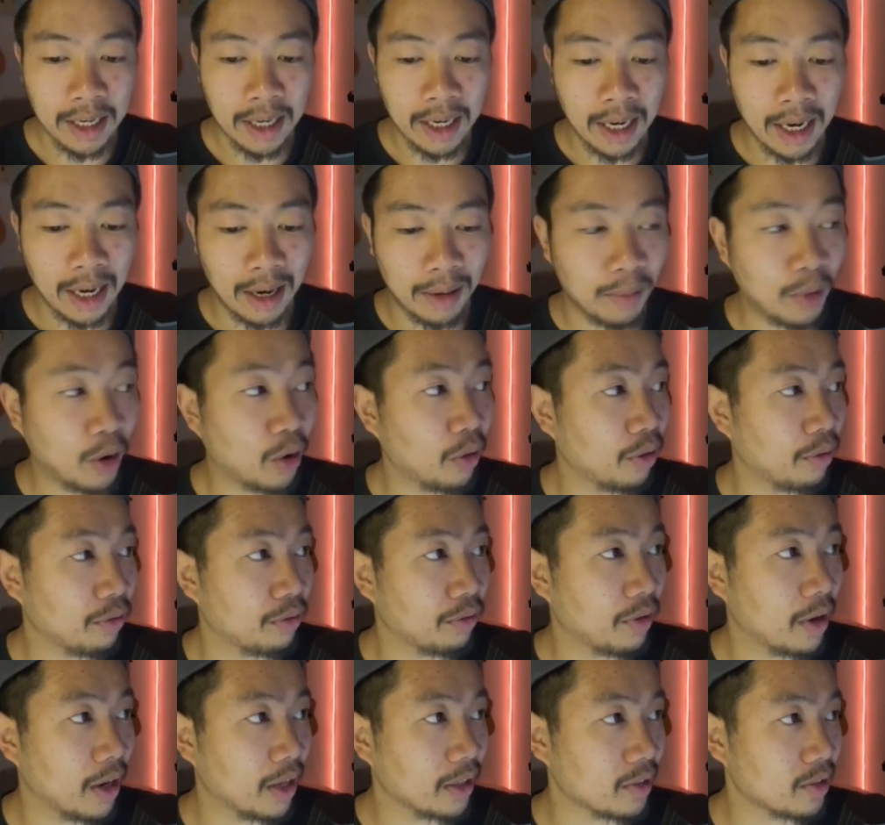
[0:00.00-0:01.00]
on the
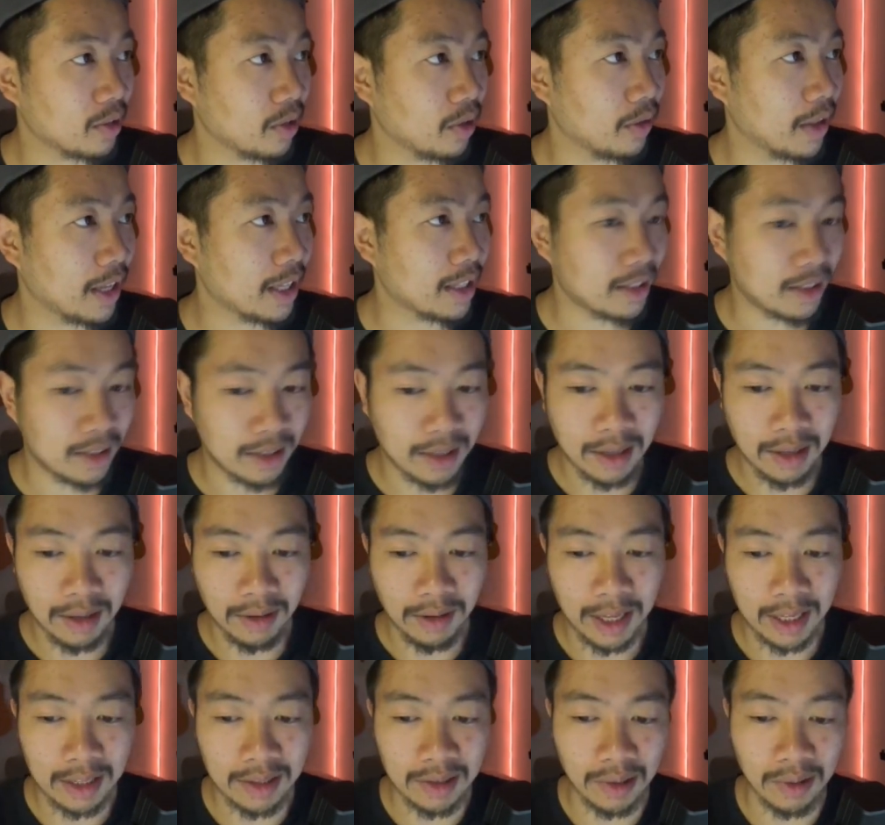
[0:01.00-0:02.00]
front, so that's
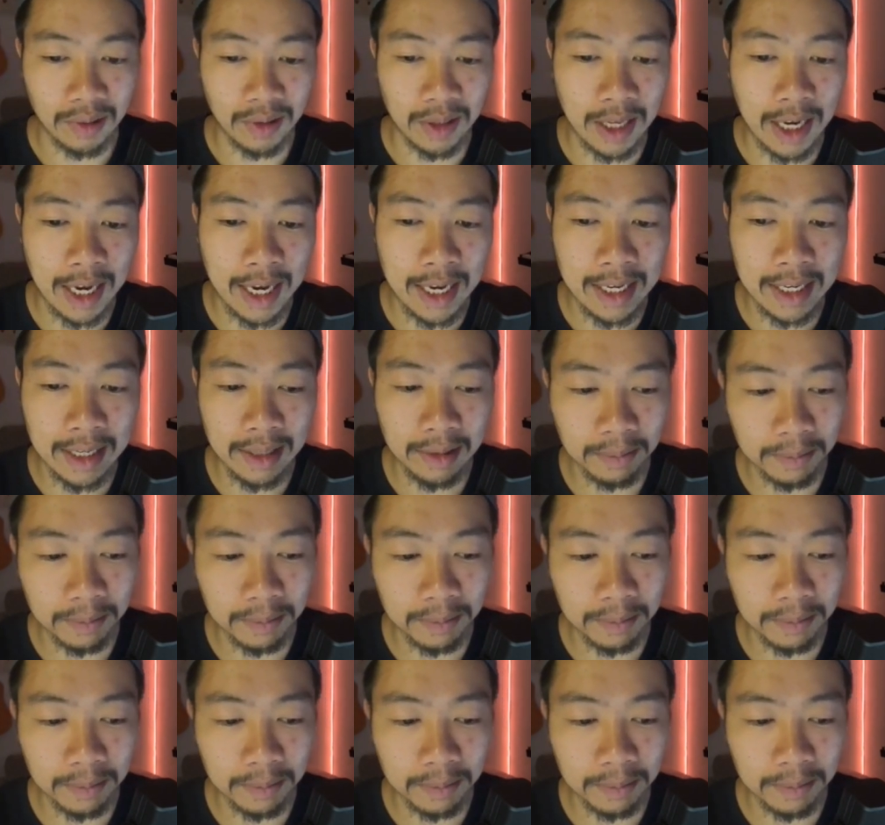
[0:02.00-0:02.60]
okay.